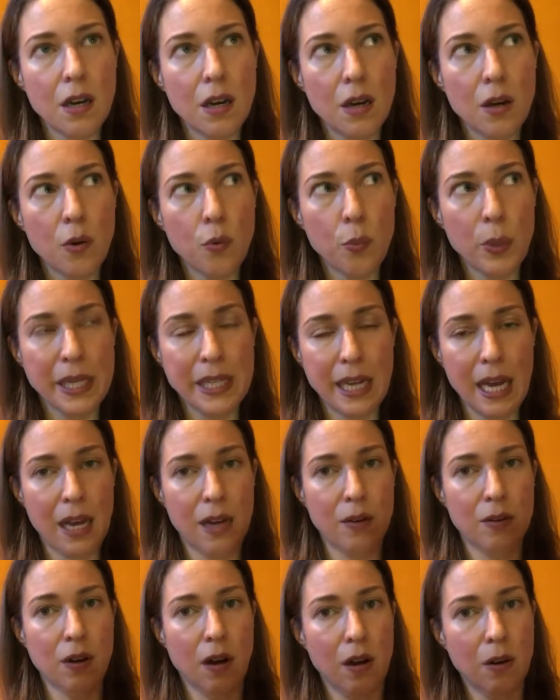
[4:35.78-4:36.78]
went
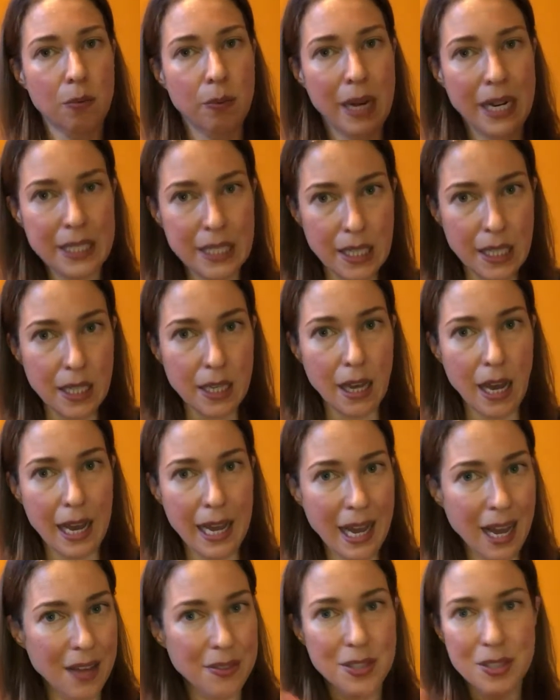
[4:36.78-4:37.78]
out already. I
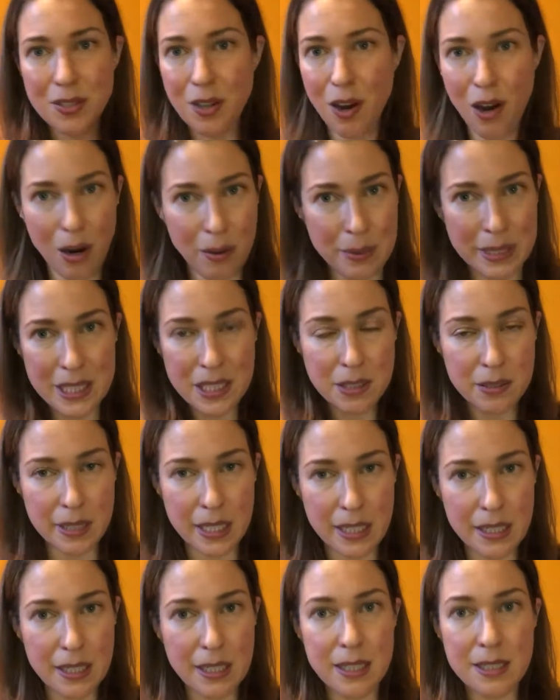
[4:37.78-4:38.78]
had this already
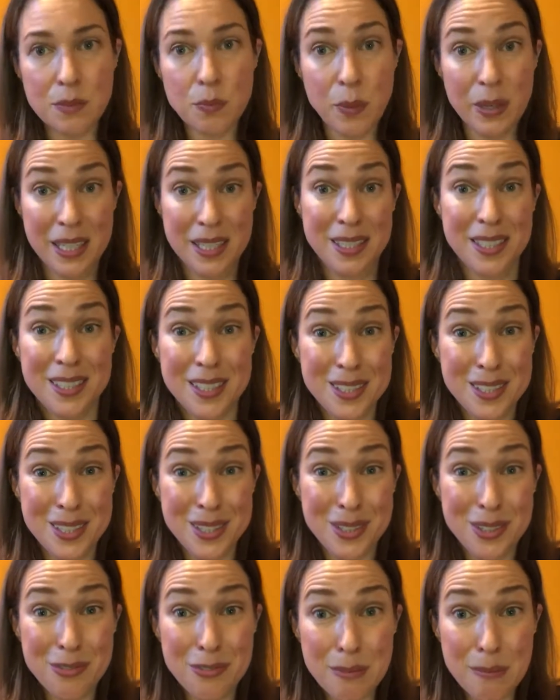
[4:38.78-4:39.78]
created. It's what I needed to
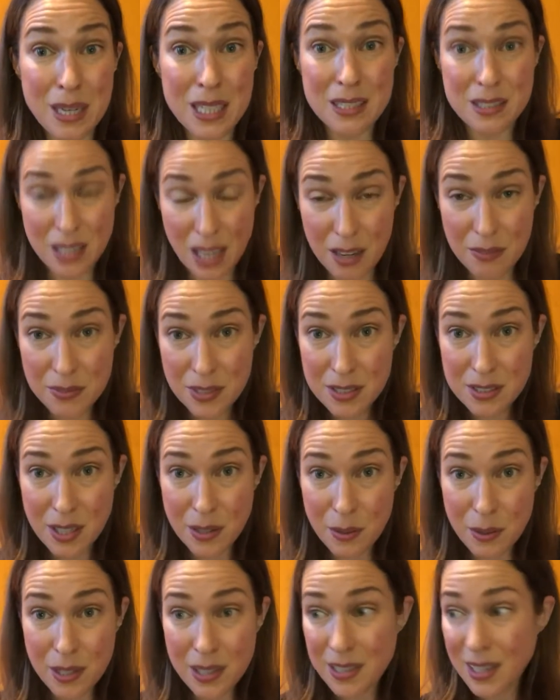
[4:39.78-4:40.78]
do for myself to stay
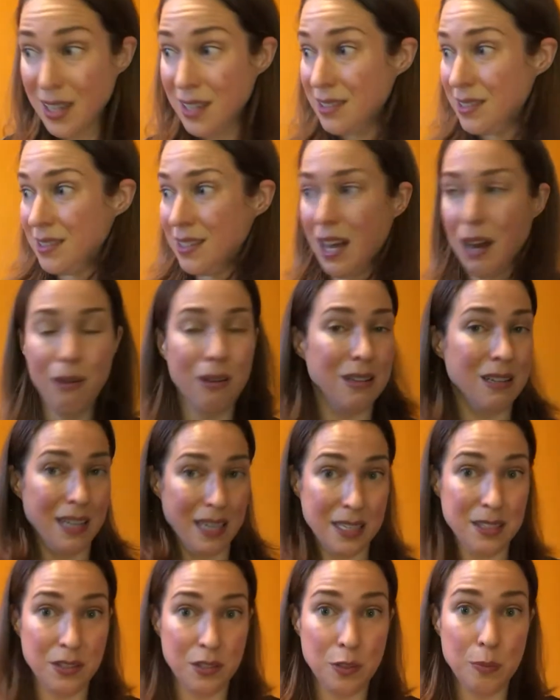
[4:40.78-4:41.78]
organized. It's how I
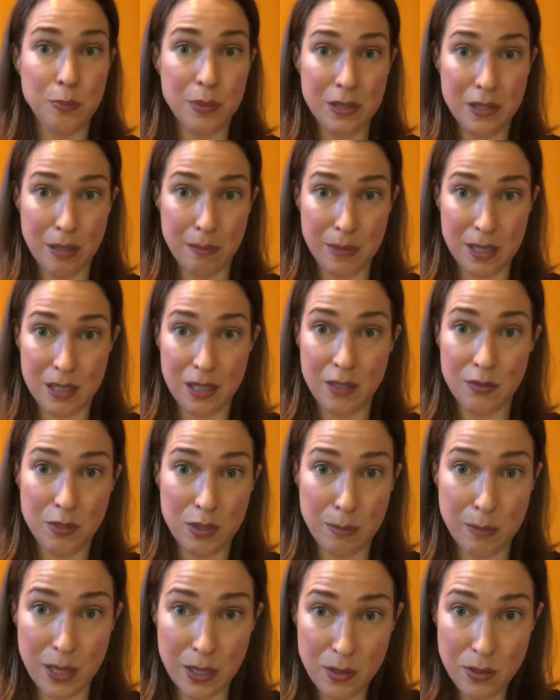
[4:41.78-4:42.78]
like to present myself to
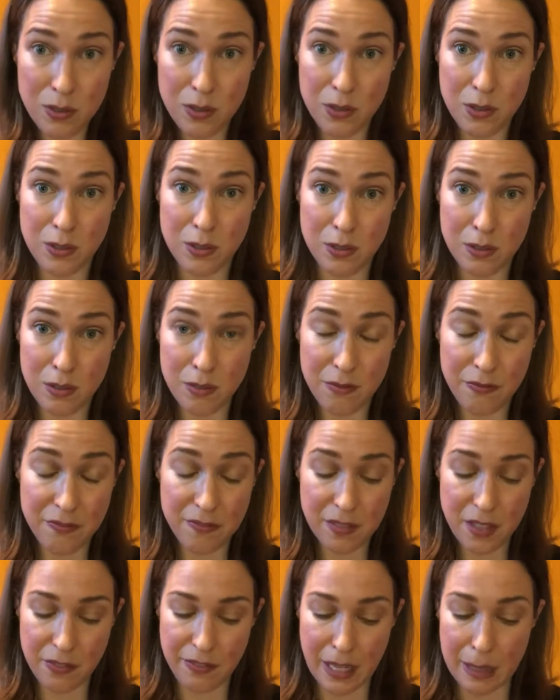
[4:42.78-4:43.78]

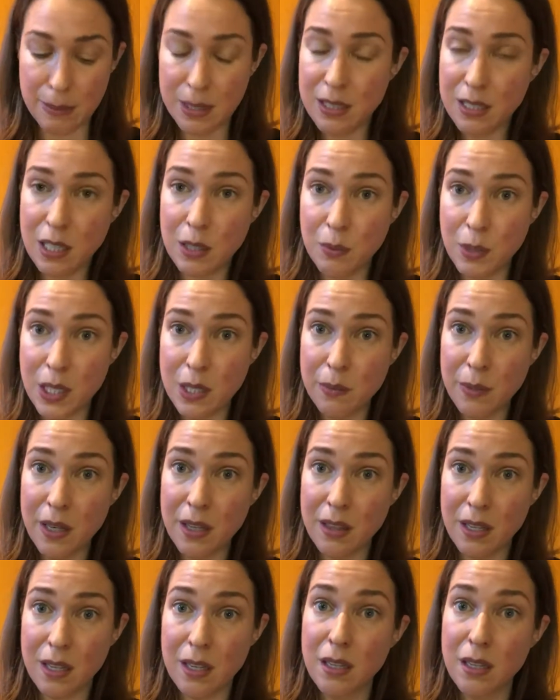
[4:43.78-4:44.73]
the families that I work with.